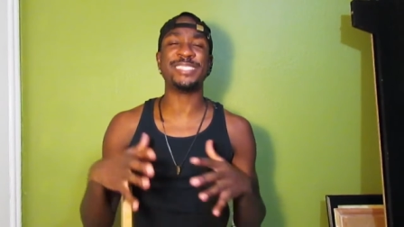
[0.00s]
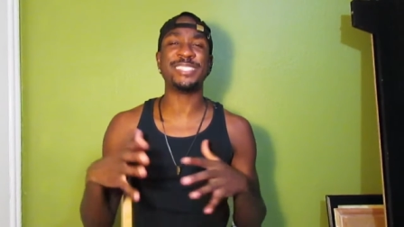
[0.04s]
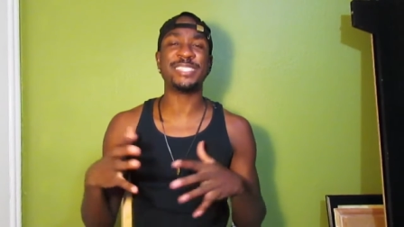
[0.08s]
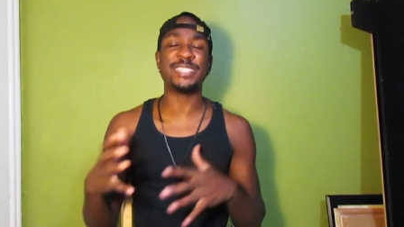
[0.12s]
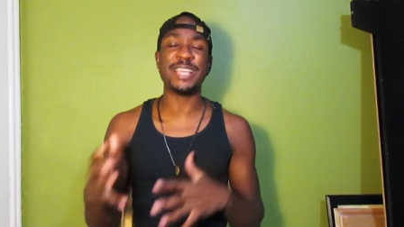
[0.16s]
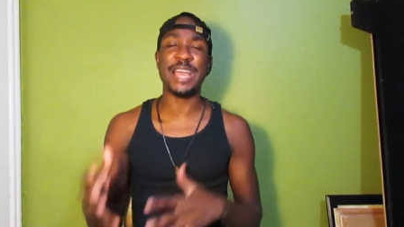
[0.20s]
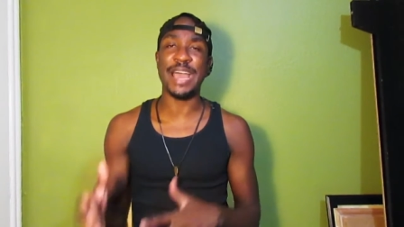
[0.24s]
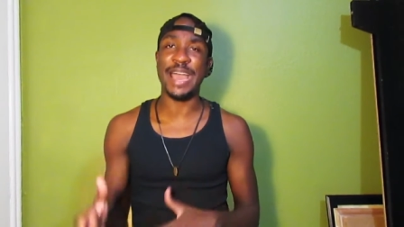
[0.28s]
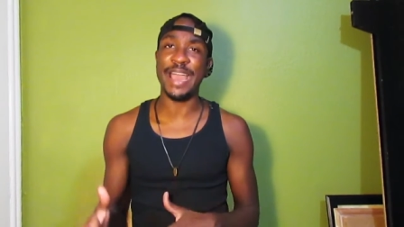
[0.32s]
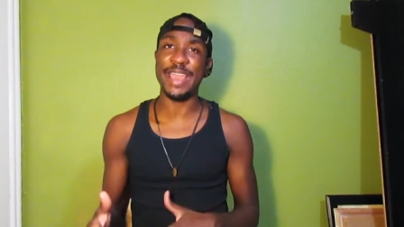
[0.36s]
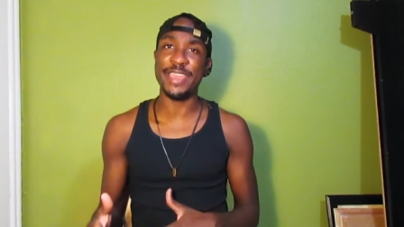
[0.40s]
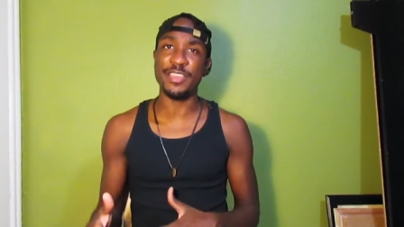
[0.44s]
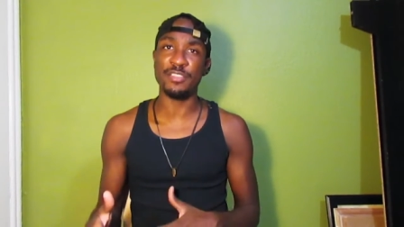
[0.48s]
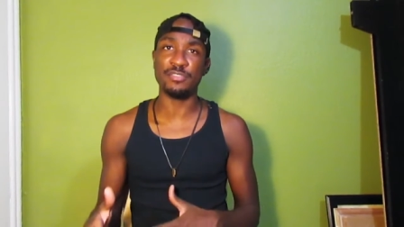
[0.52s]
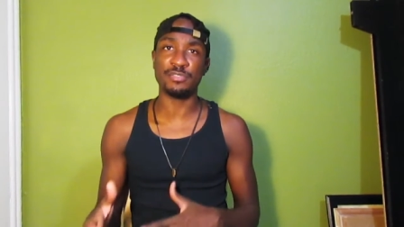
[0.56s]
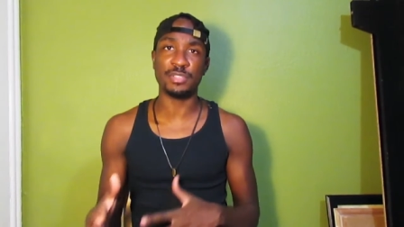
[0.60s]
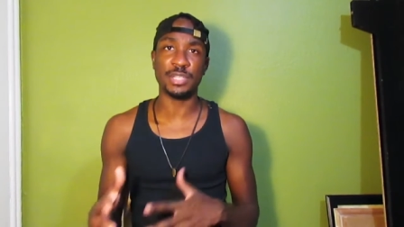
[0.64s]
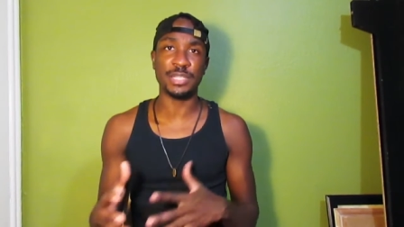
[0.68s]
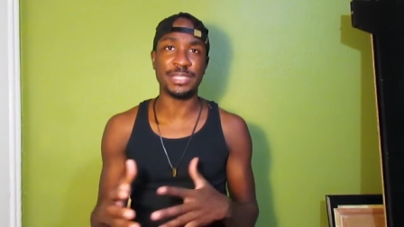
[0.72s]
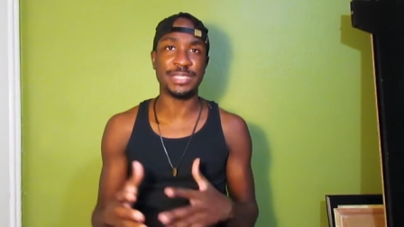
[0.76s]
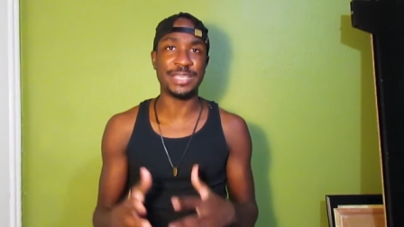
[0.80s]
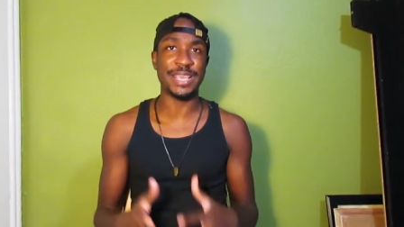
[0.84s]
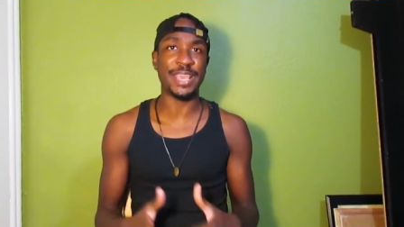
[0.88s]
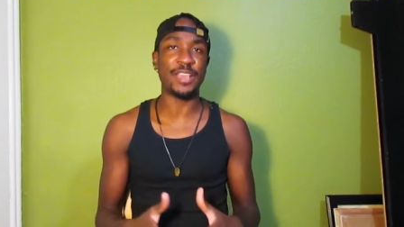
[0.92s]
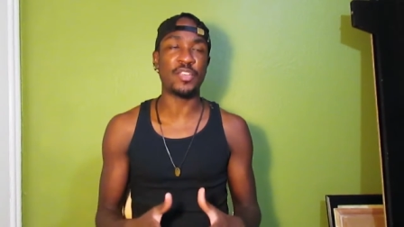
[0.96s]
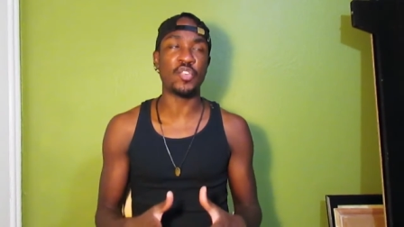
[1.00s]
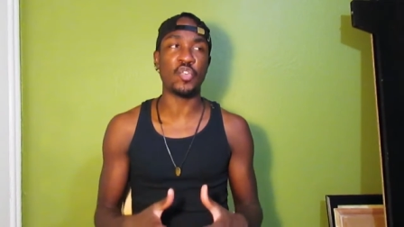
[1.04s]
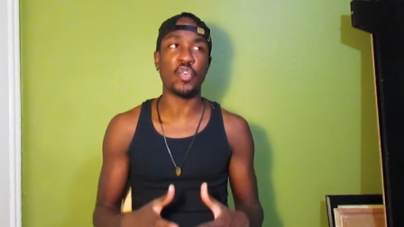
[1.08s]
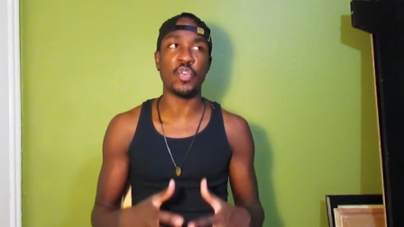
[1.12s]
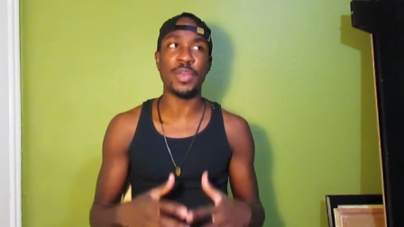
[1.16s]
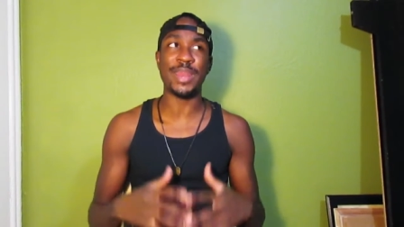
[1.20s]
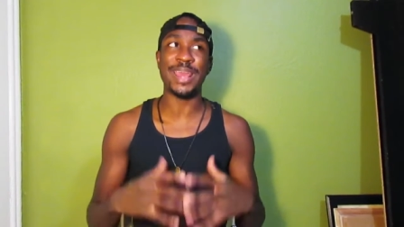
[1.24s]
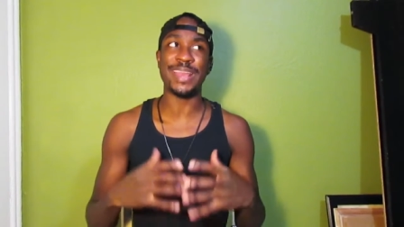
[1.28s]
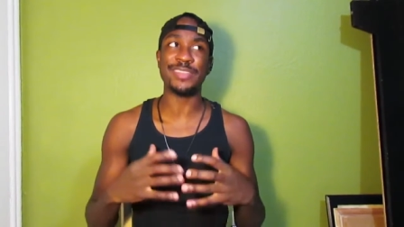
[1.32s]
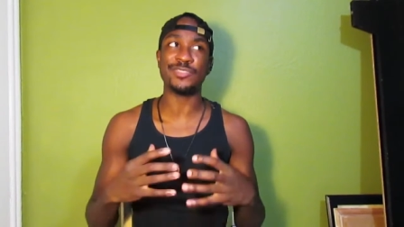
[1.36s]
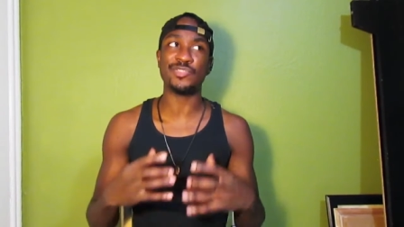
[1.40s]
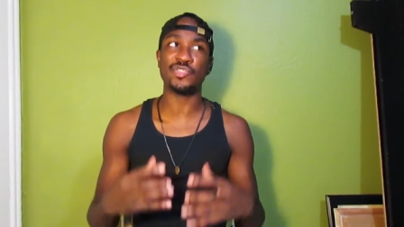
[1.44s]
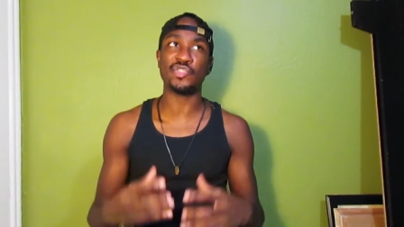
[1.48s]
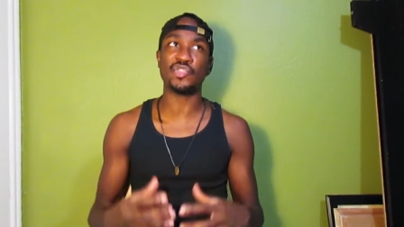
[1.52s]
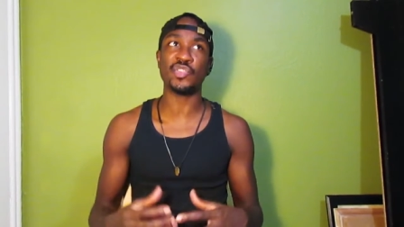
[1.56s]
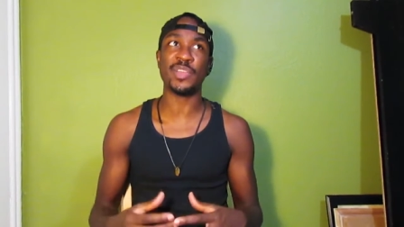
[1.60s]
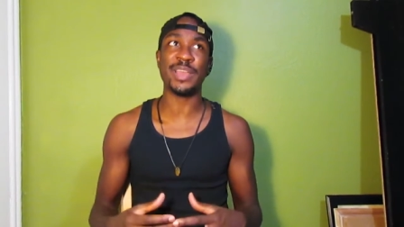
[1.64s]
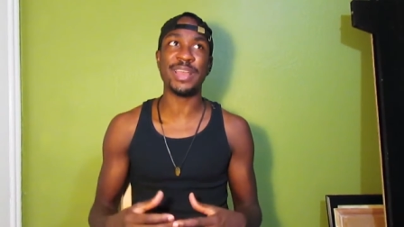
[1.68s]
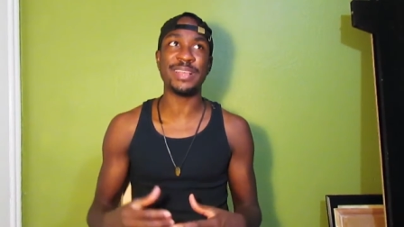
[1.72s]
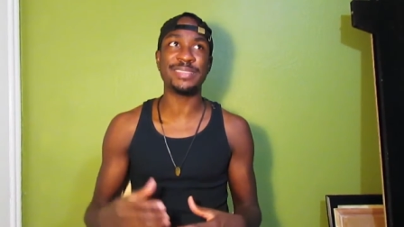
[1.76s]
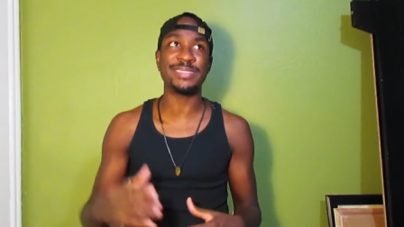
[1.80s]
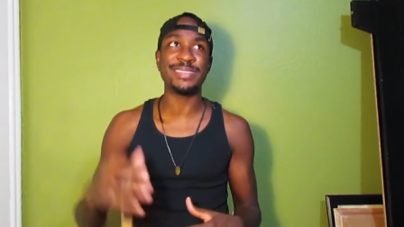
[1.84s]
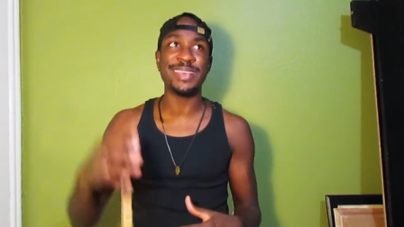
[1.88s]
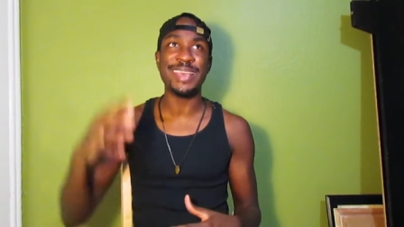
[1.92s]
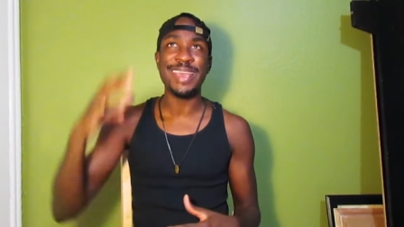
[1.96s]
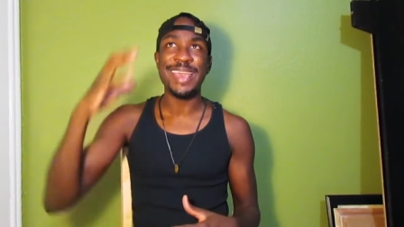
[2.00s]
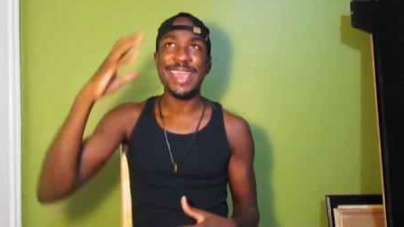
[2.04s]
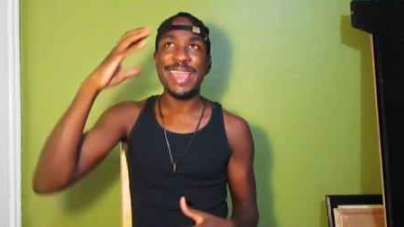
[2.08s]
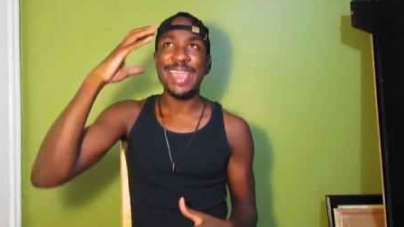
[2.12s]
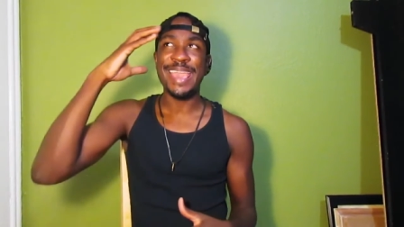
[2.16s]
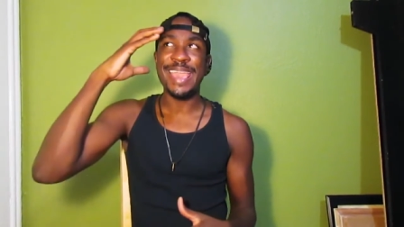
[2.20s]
child to take on that stress,